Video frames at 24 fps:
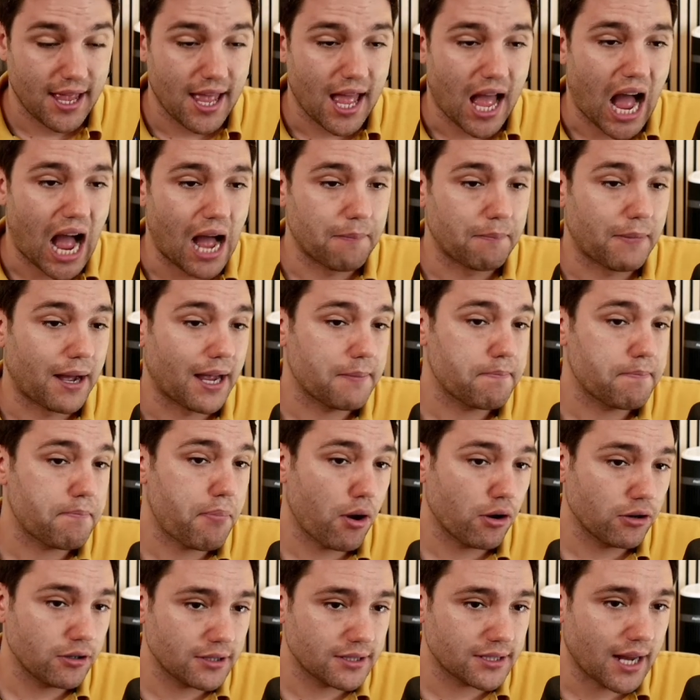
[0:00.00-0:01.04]
and my
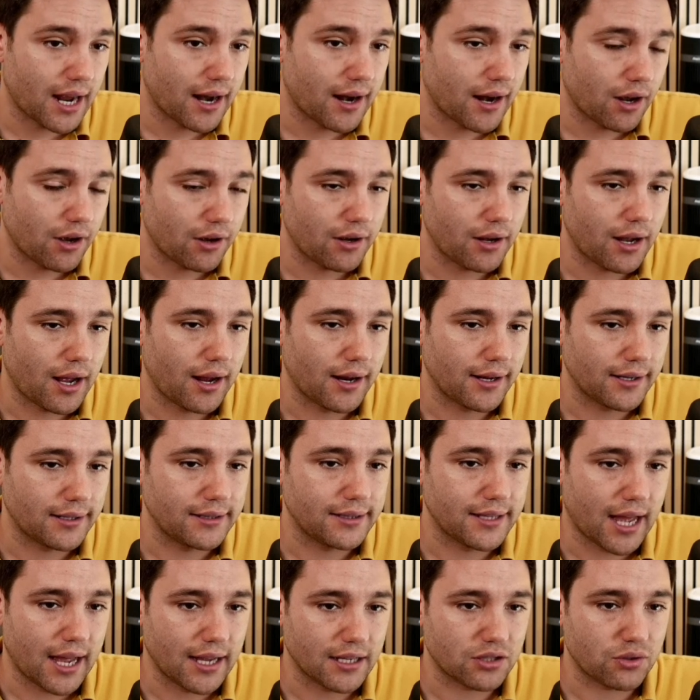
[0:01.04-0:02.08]
pawns are in
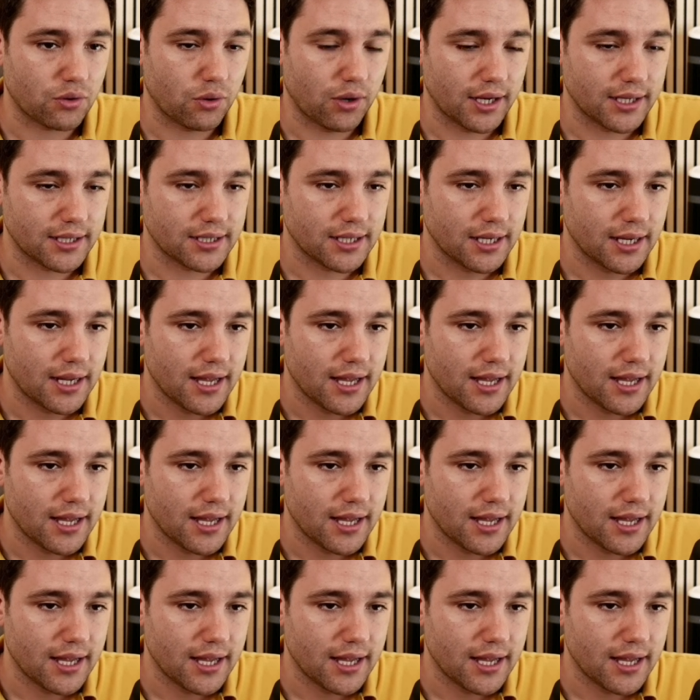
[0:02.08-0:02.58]
dark squares,